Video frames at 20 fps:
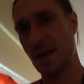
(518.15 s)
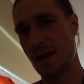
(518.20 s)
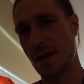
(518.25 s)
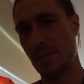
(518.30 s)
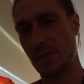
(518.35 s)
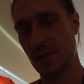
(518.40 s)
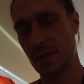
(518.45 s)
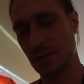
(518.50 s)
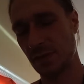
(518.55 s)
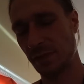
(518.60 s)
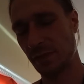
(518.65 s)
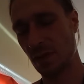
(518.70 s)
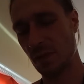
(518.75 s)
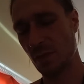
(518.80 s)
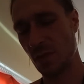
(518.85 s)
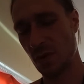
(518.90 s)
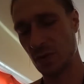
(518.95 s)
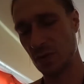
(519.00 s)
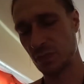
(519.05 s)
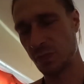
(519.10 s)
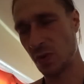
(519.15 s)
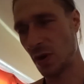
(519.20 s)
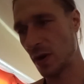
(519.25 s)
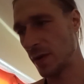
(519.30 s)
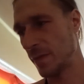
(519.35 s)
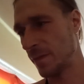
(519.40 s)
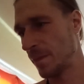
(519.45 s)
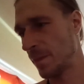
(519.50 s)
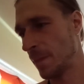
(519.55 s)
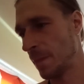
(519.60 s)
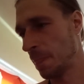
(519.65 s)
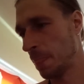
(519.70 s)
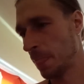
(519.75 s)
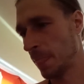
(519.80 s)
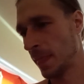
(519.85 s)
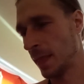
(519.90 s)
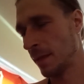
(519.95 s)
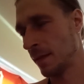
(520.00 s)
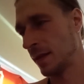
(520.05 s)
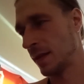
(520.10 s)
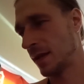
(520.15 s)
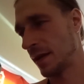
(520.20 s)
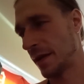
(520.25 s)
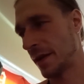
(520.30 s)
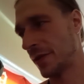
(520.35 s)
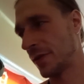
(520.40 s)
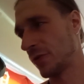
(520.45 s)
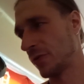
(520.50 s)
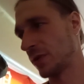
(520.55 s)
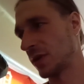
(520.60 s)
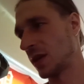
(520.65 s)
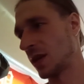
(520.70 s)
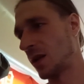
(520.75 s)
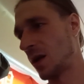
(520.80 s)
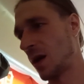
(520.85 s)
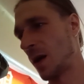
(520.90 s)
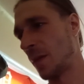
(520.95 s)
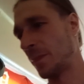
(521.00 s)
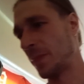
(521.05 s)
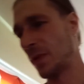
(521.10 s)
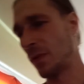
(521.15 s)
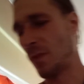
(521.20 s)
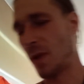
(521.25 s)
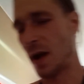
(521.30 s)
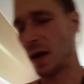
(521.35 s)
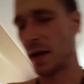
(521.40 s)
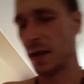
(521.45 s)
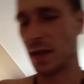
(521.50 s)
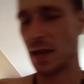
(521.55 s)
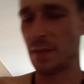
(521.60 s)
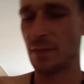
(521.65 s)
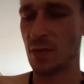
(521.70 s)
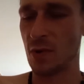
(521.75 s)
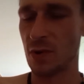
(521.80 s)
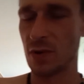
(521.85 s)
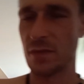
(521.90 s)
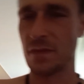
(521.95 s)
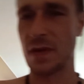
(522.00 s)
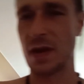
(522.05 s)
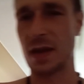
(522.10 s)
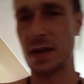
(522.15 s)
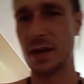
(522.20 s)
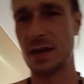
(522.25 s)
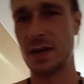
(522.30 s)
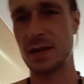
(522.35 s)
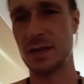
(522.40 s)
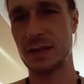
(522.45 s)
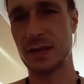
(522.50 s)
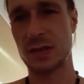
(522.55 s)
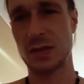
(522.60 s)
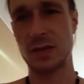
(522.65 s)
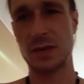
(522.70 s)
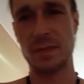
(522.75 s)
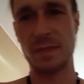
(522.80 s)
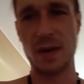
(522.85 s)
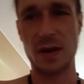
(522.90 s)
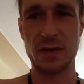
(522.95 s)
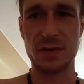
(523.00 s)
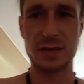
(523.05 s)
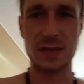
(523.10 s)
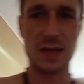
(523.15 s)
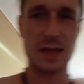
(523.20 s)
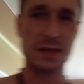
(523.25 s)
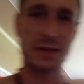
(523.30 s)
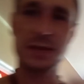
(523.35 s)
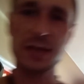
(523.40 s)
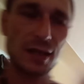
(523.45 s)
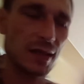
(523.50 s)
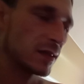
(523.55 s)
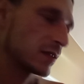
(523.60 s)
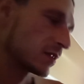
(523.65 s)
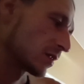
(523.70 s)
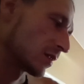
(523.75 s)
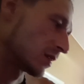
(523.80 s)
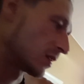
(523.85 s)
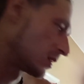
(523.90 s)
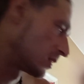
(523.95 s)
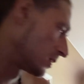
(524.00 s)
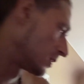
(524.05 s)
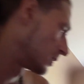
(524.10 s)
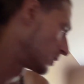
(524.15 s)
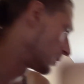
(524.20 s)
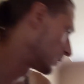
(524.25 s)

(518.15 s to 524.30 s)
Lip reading: happens for the most part. I don't get up and want to get motivated until about 10, 10:30.